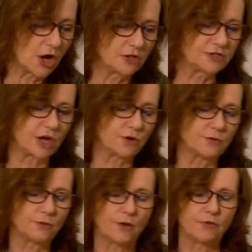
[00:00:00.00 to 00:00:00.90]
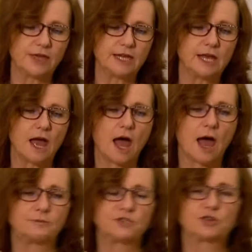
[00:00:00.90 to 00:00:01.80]
So the
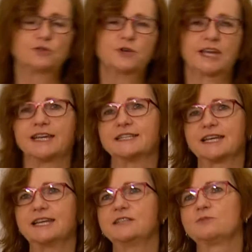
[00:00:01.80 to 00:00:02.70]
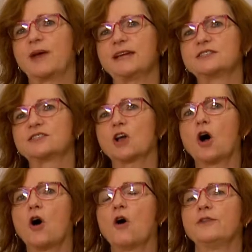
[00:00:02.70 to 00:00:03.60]
toolkit is based
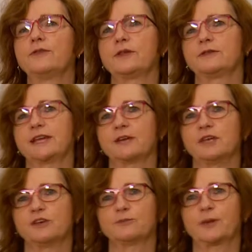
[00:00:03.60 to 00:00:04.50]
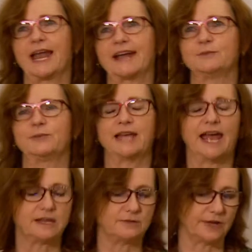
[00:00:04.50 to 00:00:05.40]
on the theory of planned
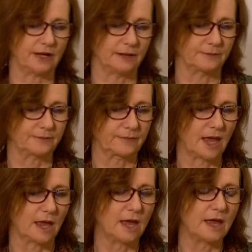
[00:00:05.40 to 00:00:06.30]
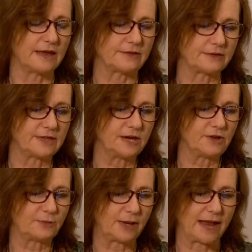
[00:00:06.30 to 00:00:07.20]
behaviour. Now, the
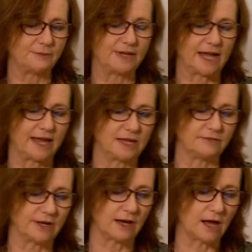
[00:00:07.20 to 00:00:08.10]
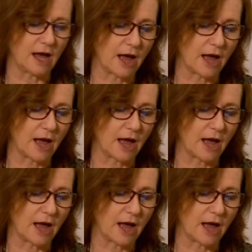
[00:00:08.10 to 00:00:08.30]
theory of planned behaviour